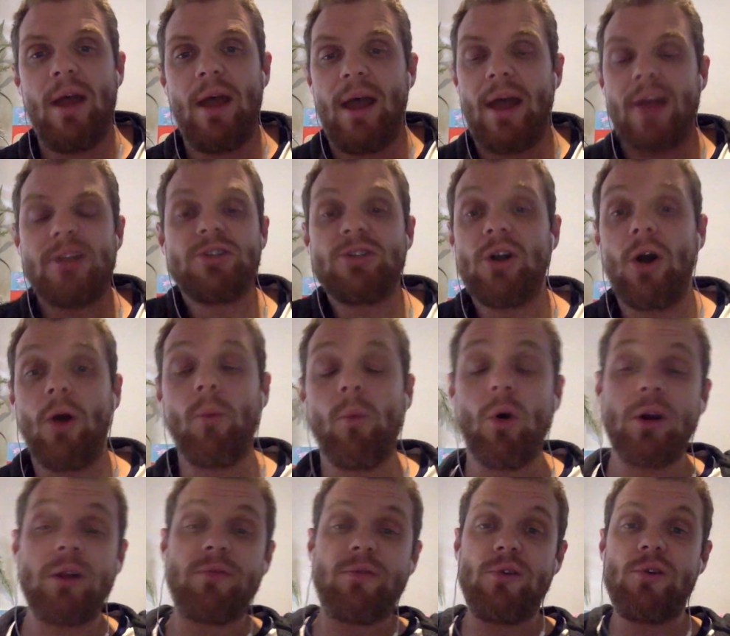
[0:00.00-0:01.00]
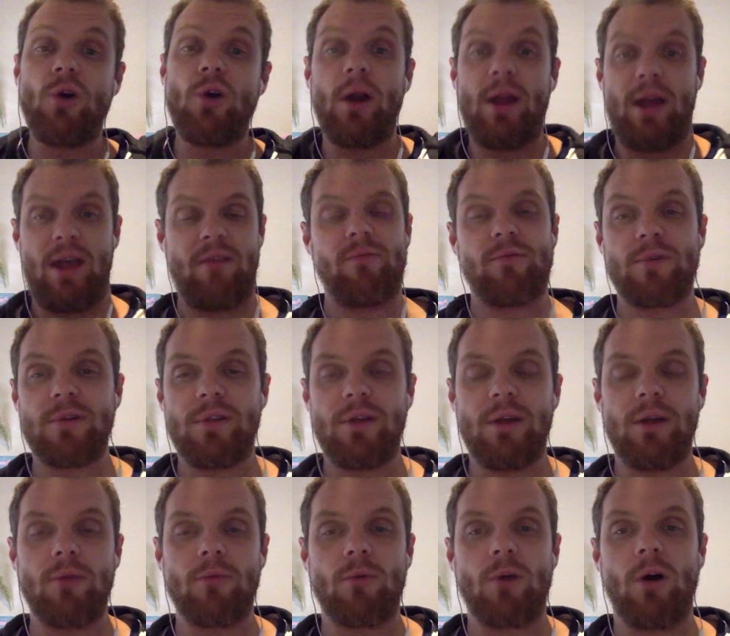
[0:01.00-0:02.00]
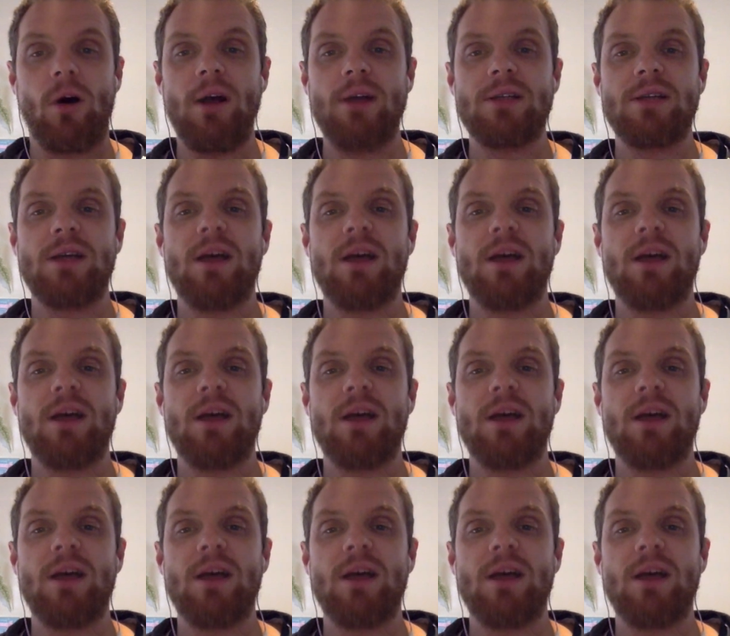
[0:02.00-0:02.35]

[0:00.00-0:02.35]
And you know what? If you got everything right,